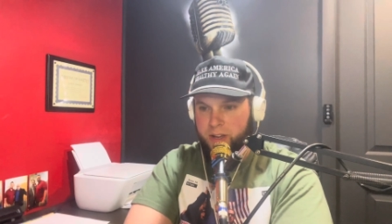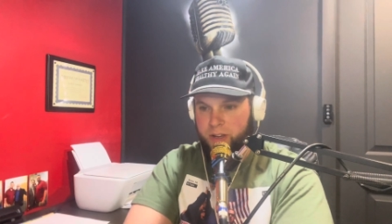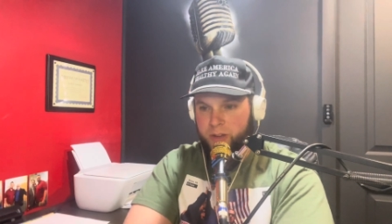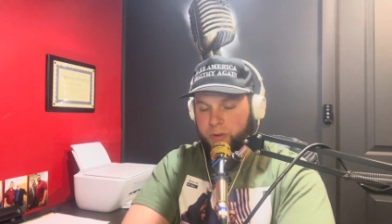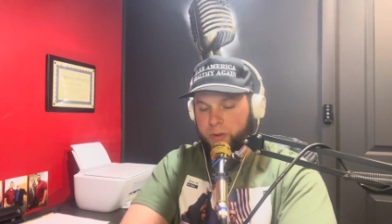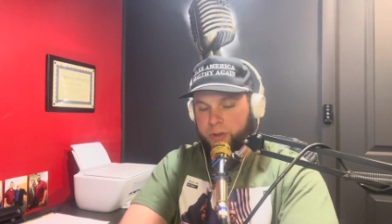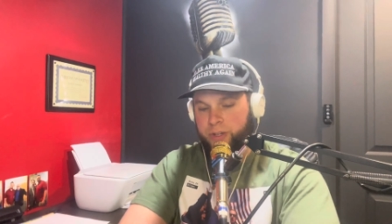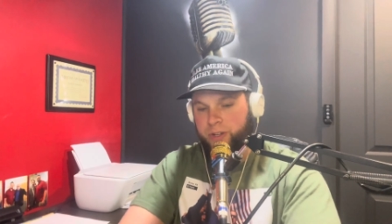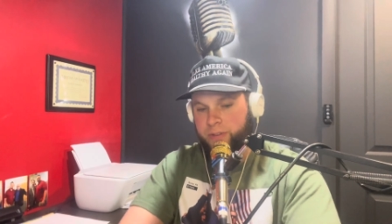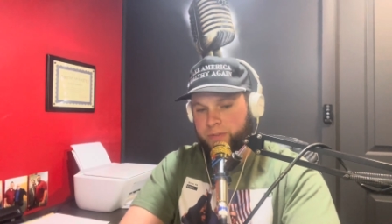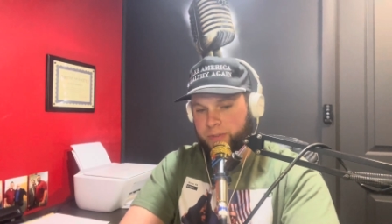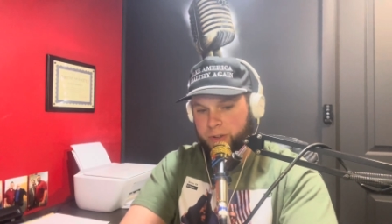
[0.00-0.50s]

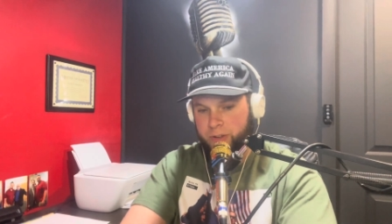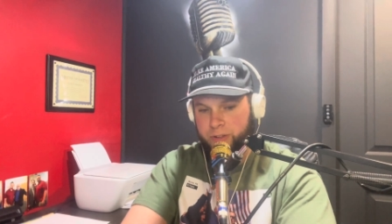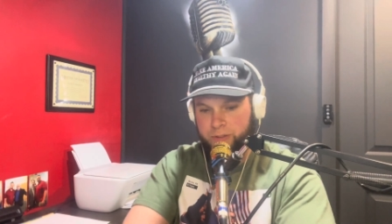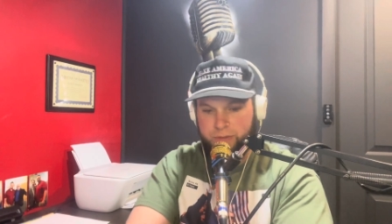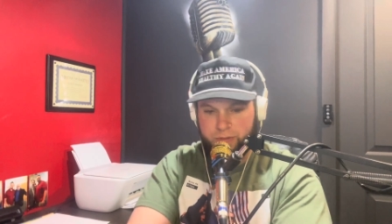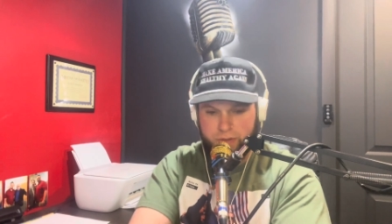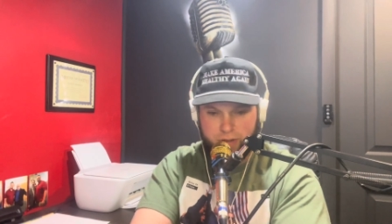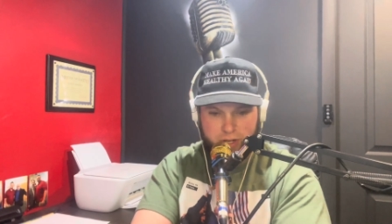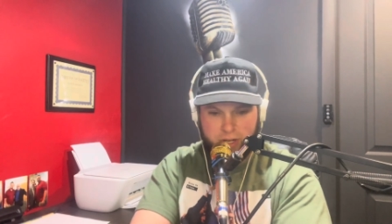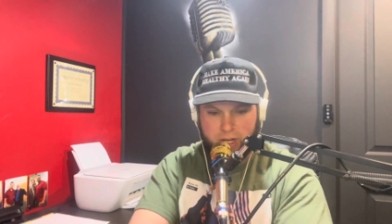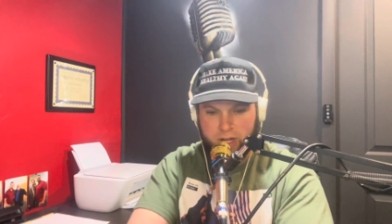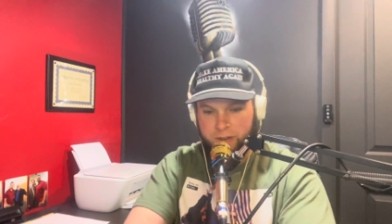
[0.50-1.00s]
or you're voting
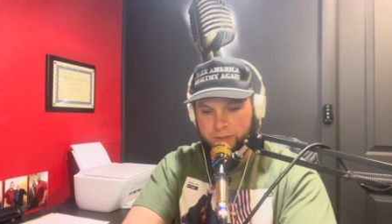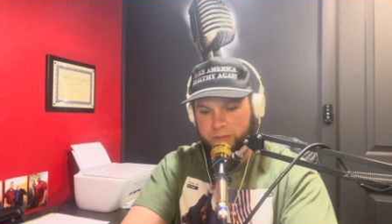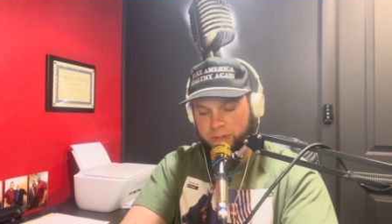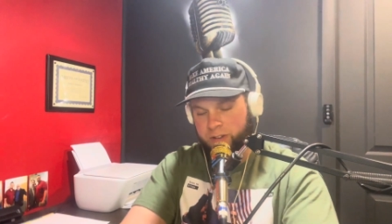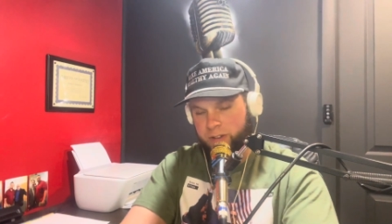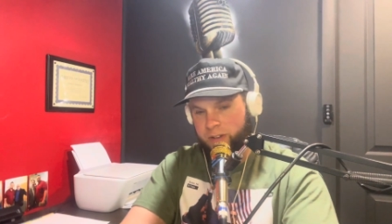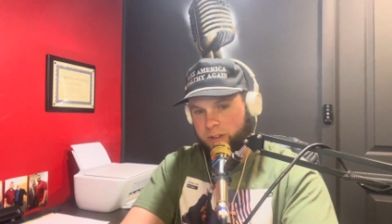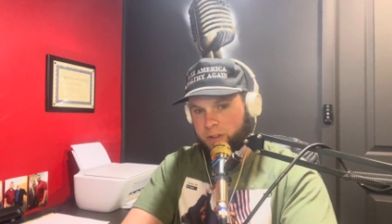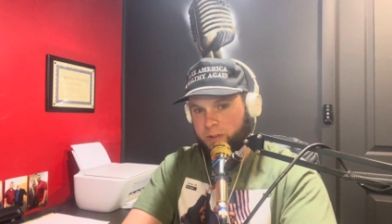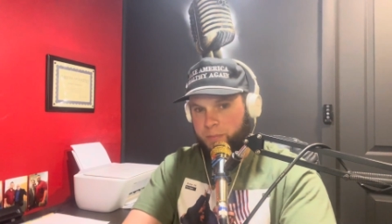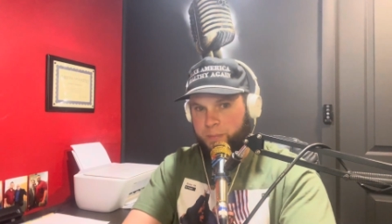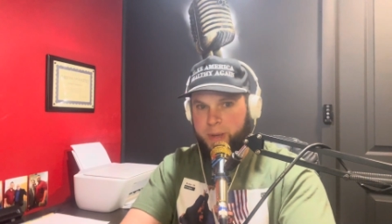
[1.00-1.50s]
for a
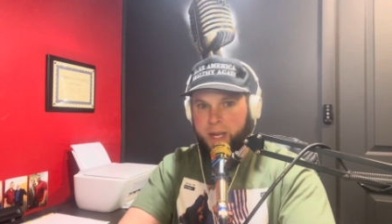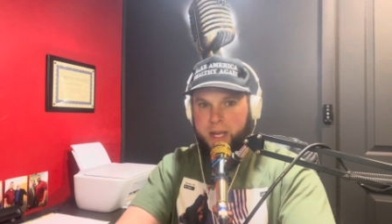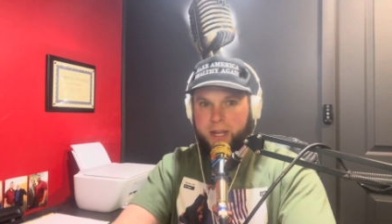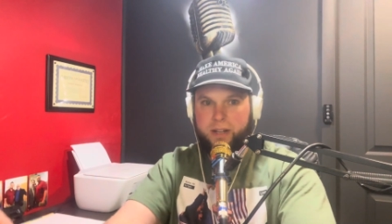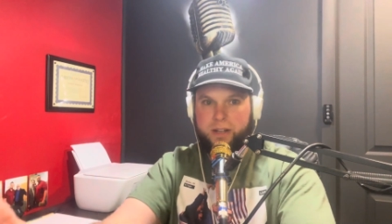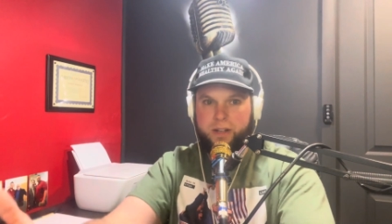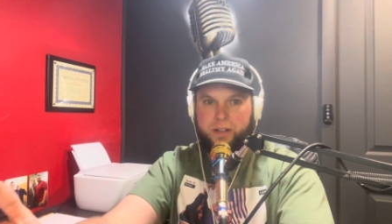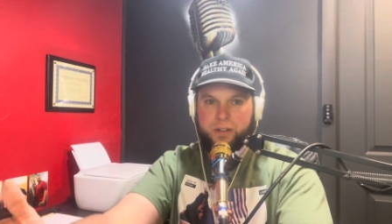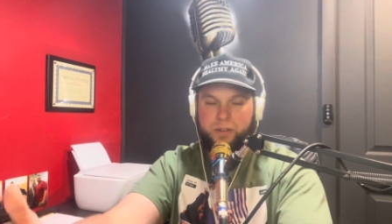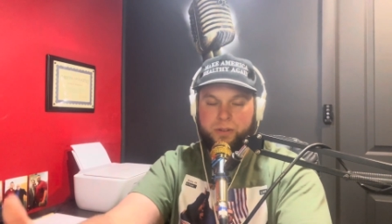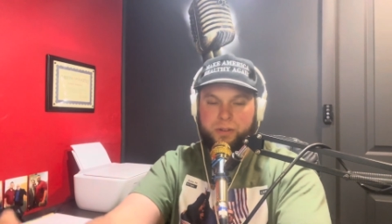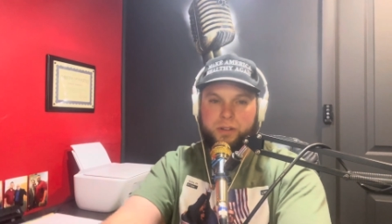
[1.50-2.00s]
governor or
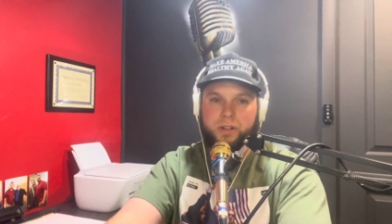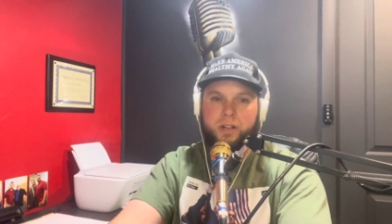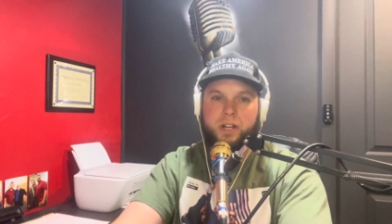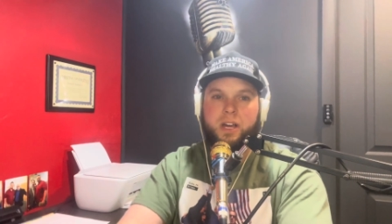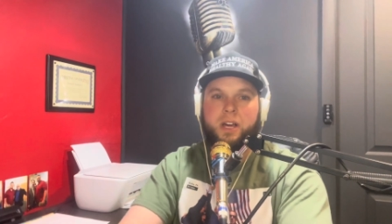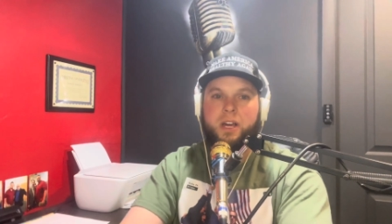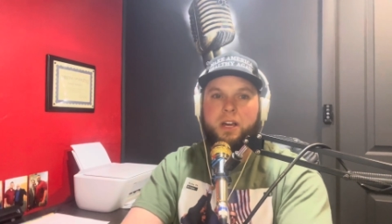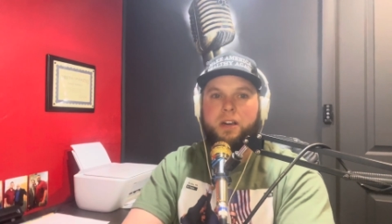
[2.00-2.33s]
mayor or